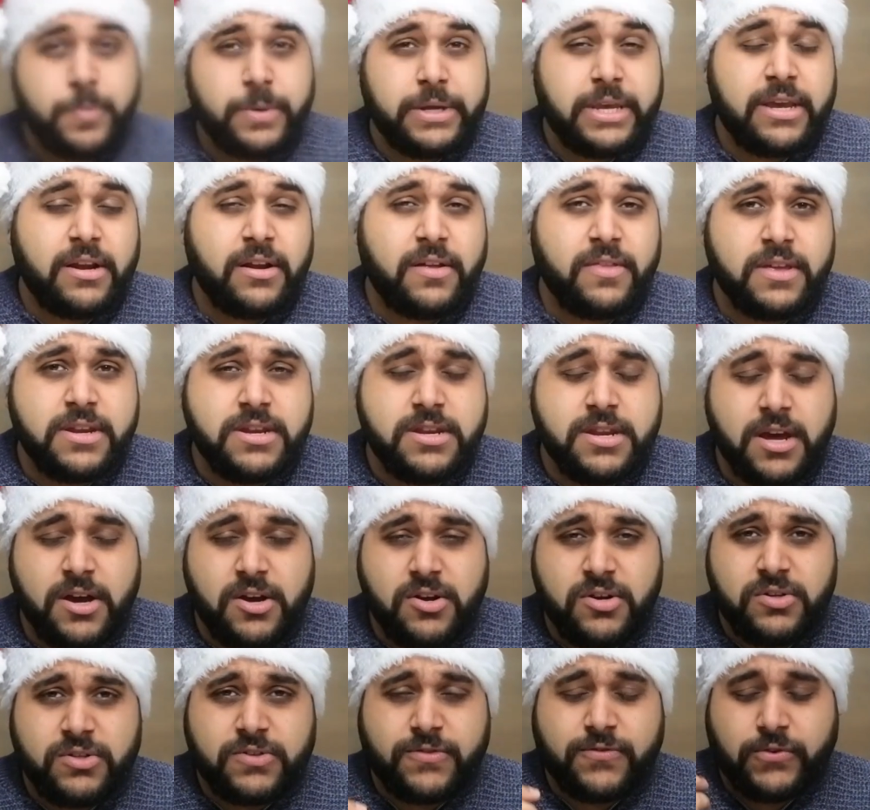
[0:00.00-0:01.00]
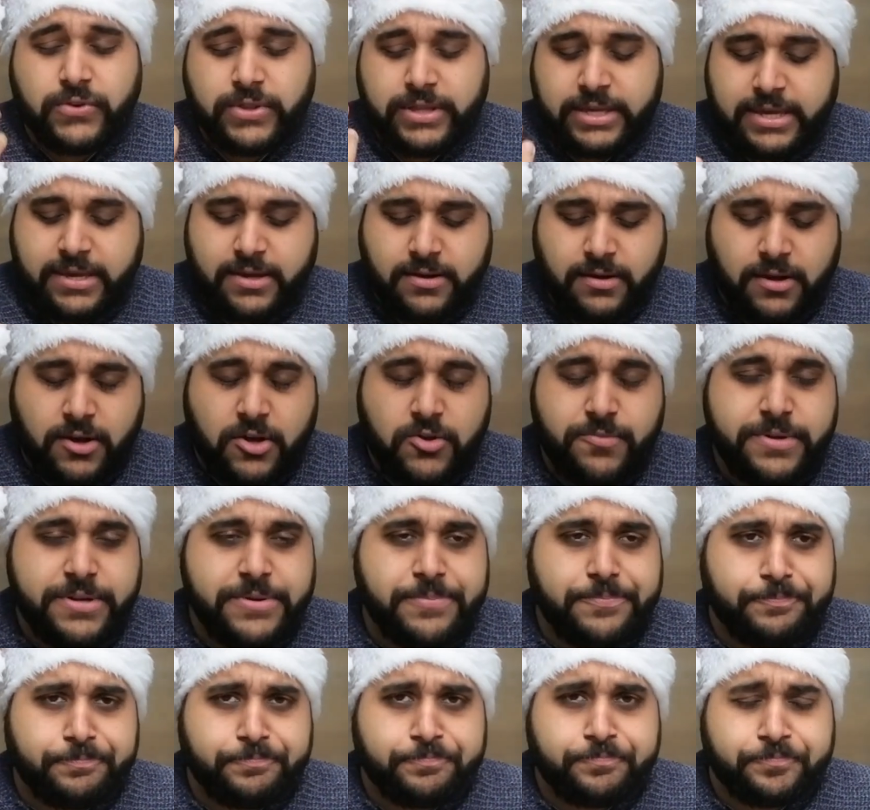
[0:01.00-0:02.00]
to begin on the nose for the
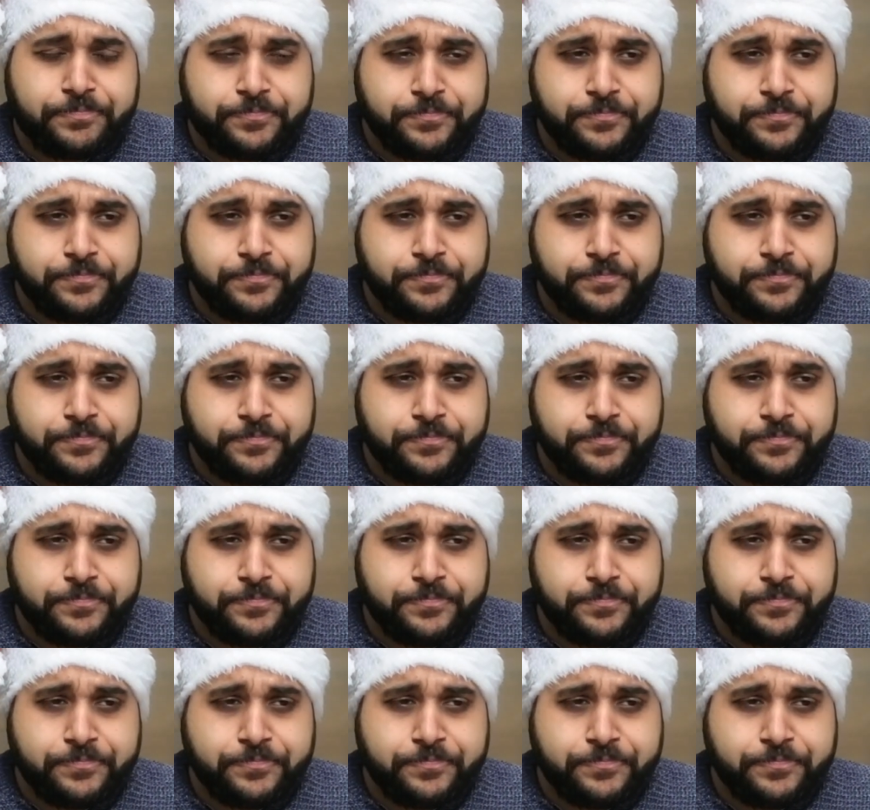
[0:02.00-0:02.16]
Kilchoman,